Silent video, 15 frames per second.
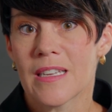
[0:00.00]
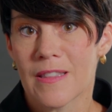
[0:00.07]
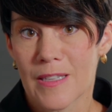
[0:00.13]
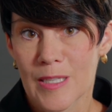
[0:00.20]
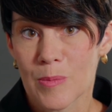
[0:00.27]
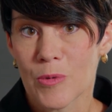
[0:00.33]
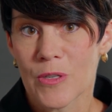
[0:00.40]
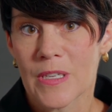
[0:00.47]
in
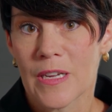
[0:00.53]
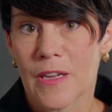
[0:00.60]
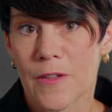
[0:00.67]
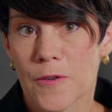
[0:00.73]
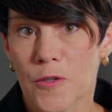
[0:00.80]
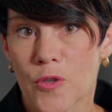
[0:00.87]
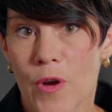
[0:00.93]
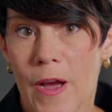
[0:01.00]
this
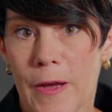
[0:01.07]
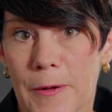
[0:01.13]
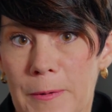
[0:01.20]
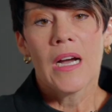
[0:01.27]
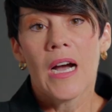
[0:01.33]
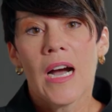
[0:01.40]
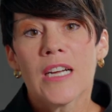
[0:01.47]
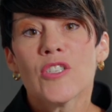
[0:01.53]
particular trial.
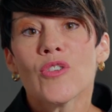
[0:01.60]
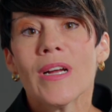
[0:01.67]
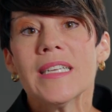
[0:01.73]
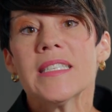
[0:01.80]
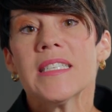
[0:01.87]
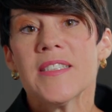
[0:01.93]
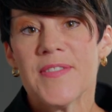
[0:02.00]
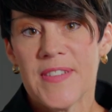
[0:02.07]

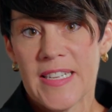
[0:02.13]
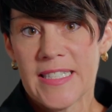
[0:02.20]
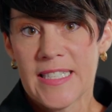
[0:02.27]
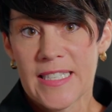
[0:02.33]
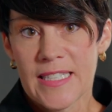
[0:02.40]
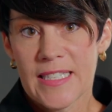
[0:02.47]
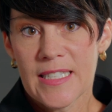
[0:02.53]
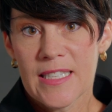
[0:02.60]
Address
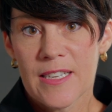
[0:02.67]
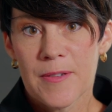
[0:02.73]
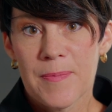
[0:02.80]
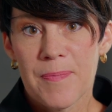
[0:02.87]
defenses.